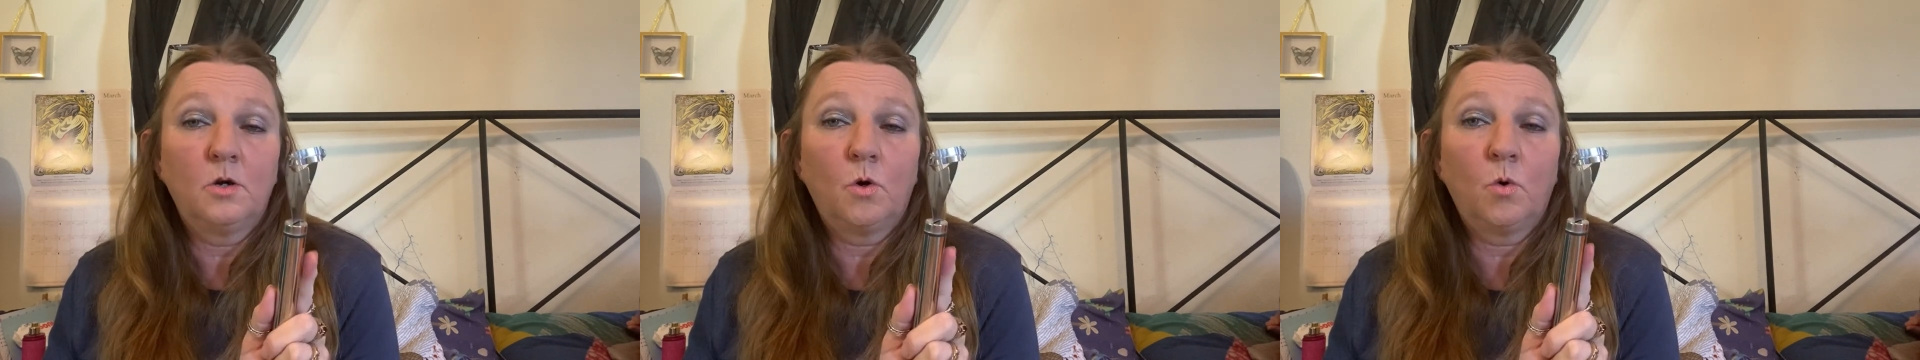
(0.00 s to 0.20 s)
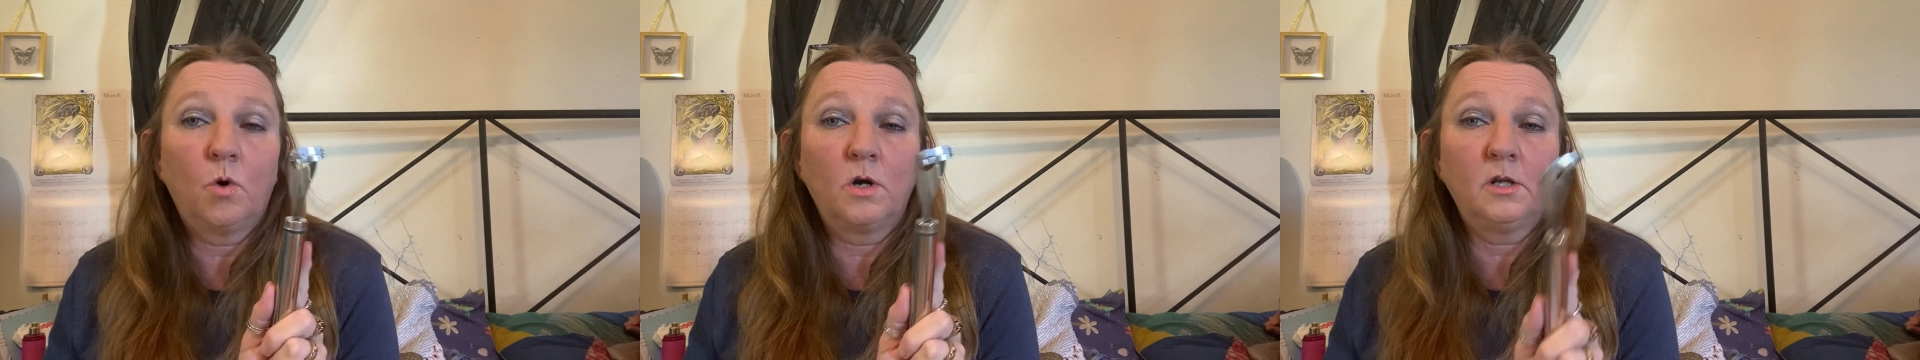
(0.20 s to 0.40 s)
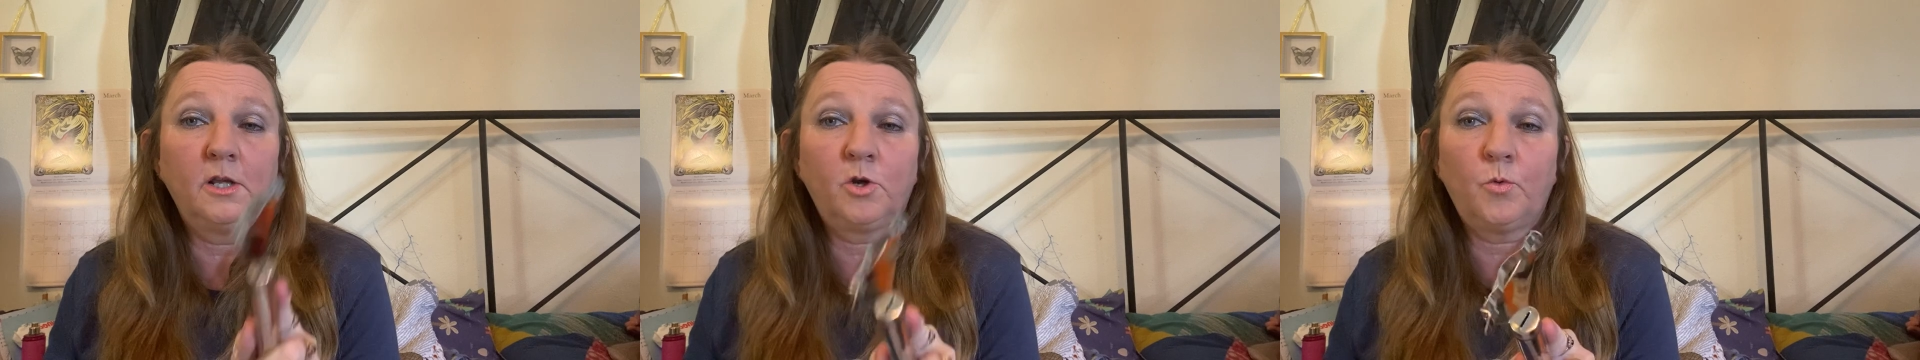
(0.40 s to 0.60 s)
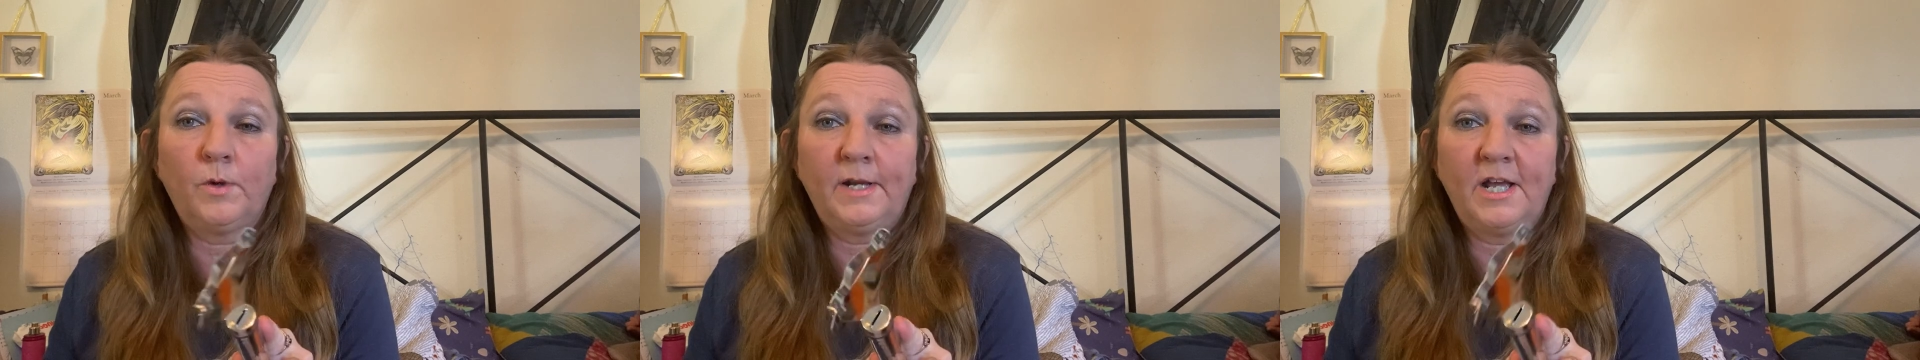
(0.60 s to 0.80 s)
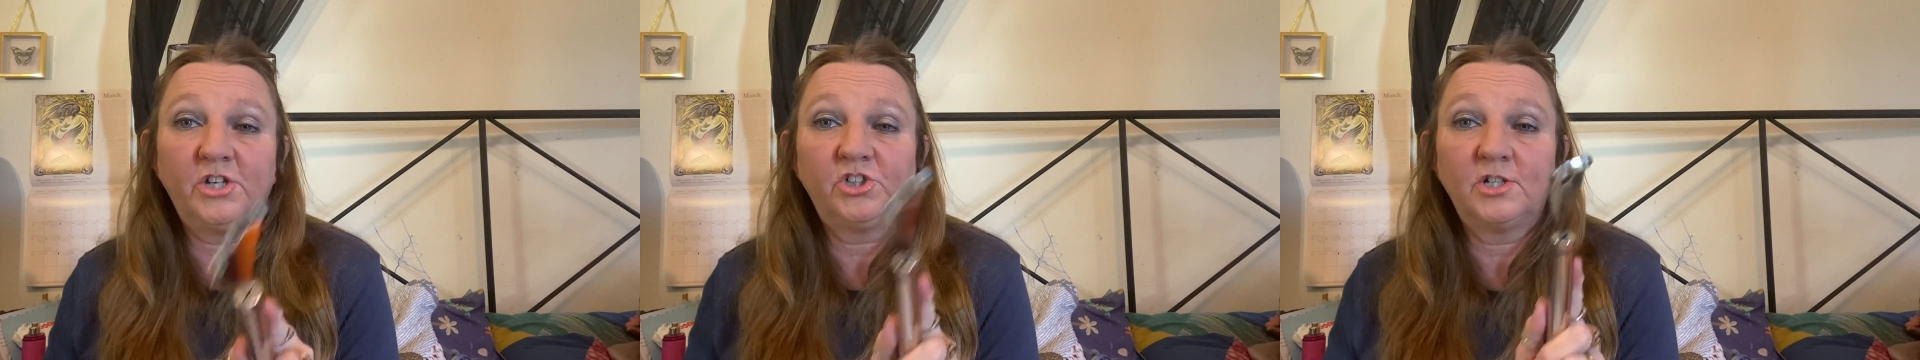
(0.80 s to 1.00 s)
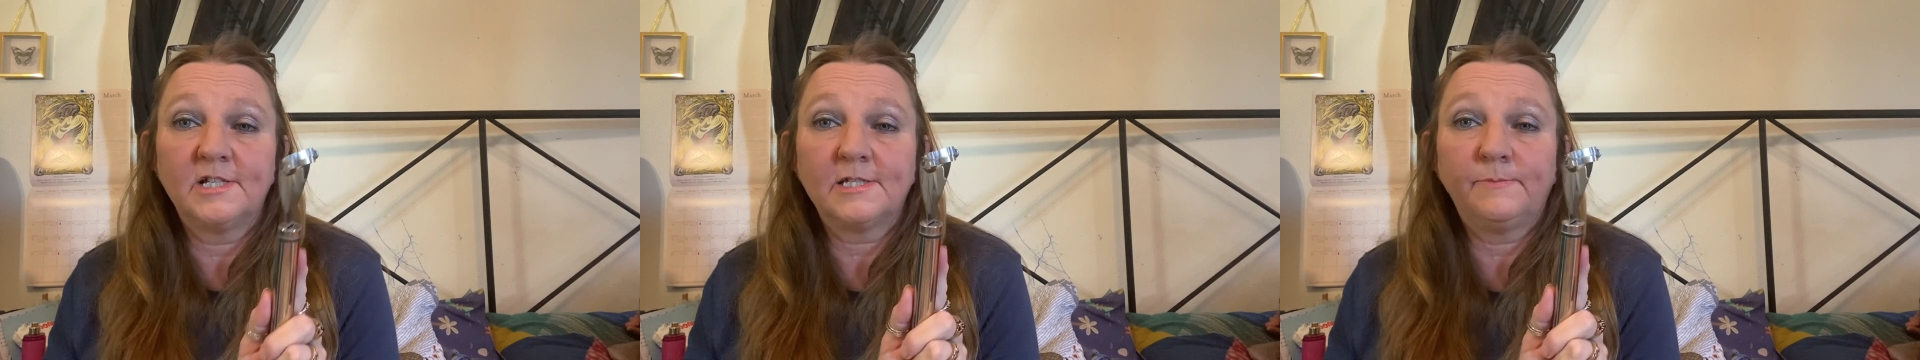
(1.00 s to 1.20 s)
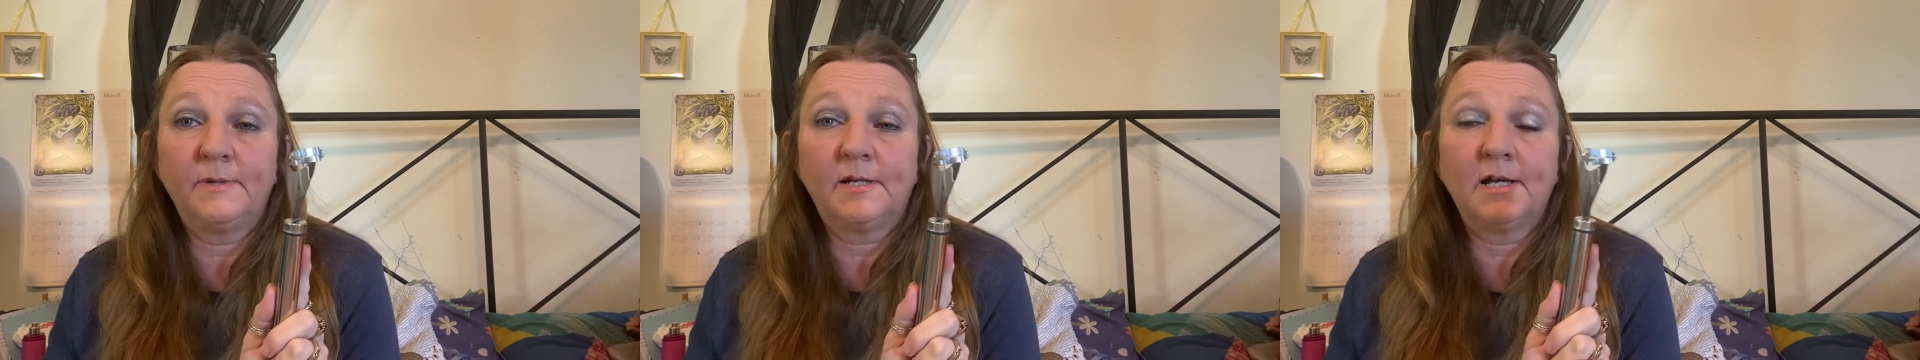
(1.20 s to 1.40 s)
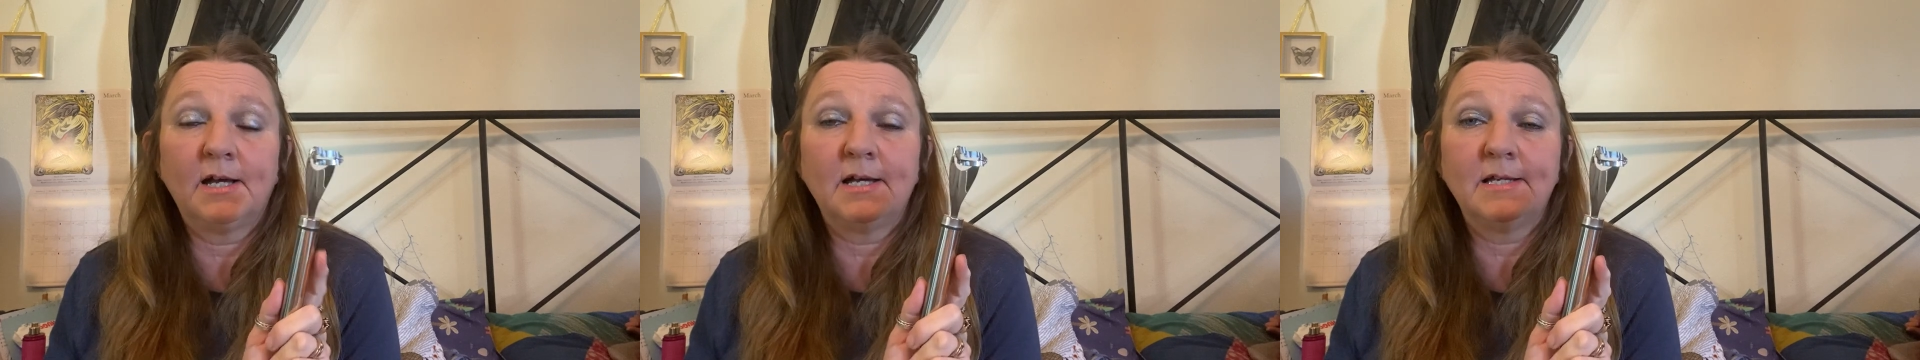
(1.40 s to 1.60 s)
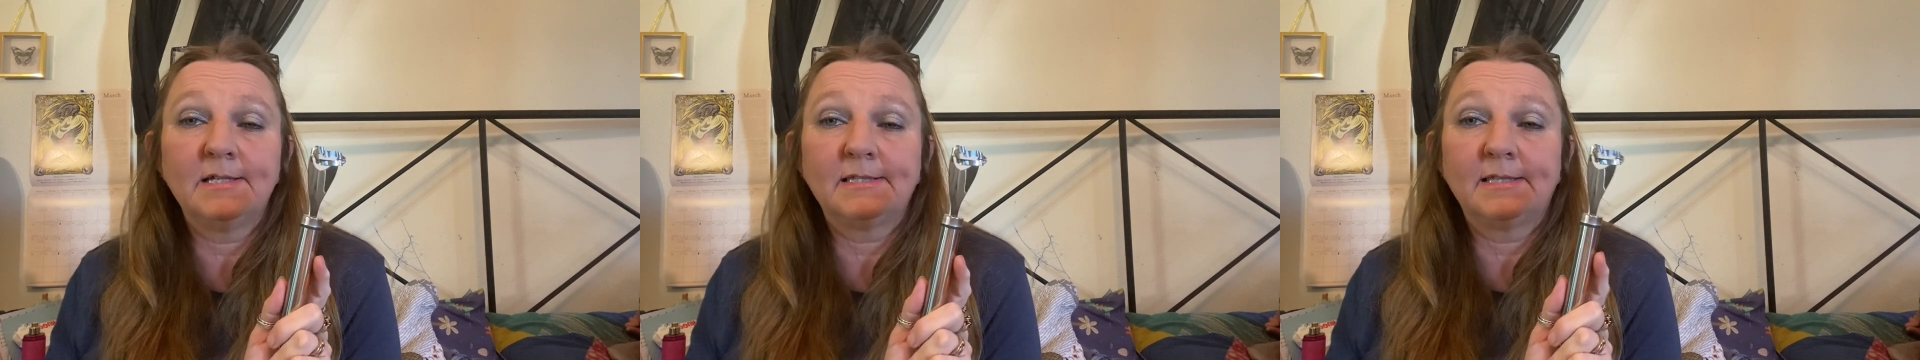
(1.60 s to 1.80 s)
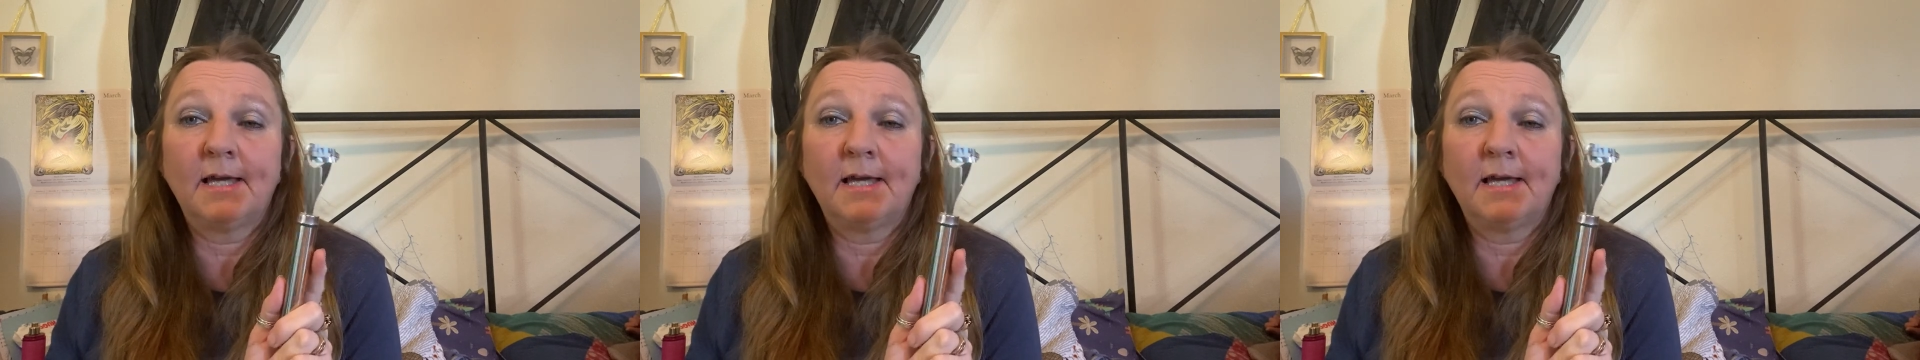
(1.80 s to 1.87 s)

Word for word: or liquidations because